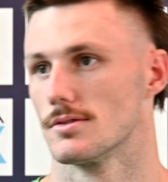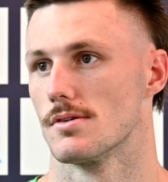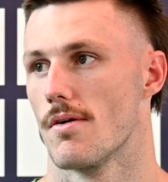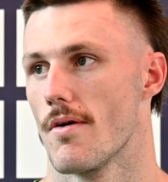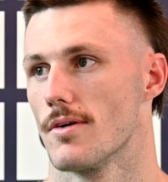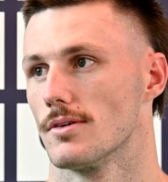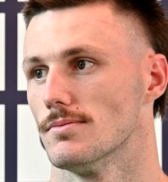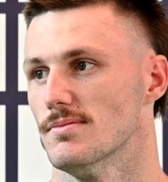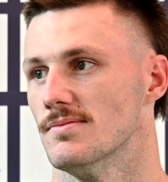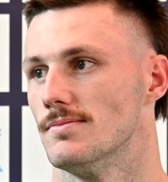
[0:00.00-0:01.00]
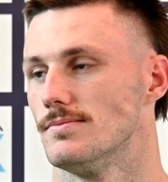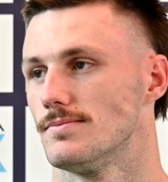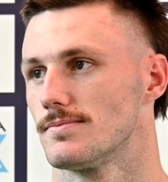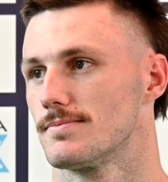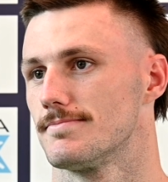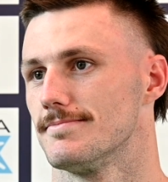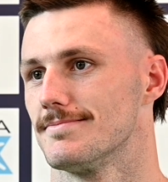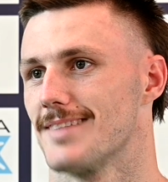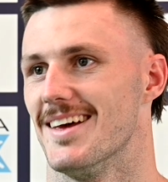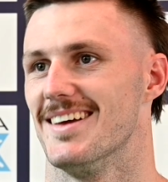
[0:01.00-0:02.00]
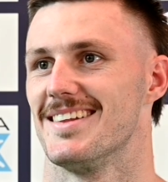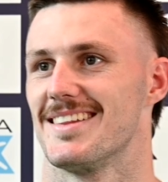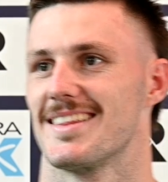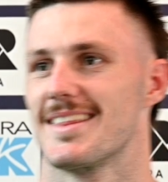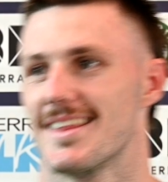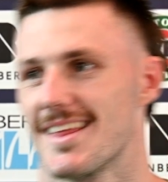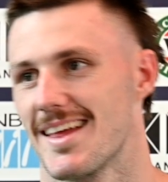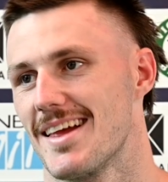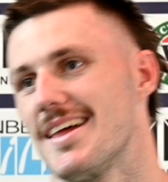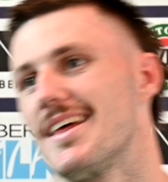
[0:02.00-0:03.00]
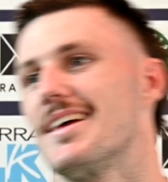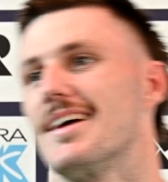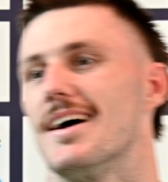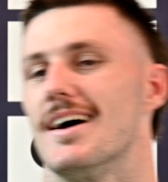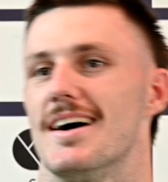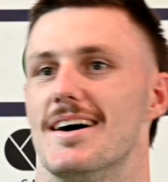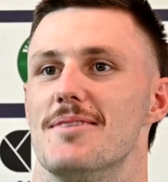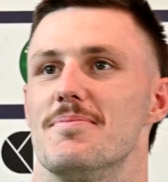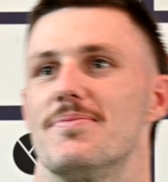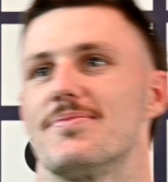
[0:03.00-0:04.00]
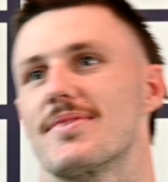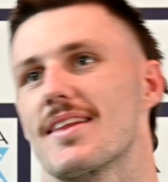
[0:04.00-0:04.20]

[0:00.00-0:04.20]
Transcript: Is it a centre or a wing, or what sort of position are you pushing for?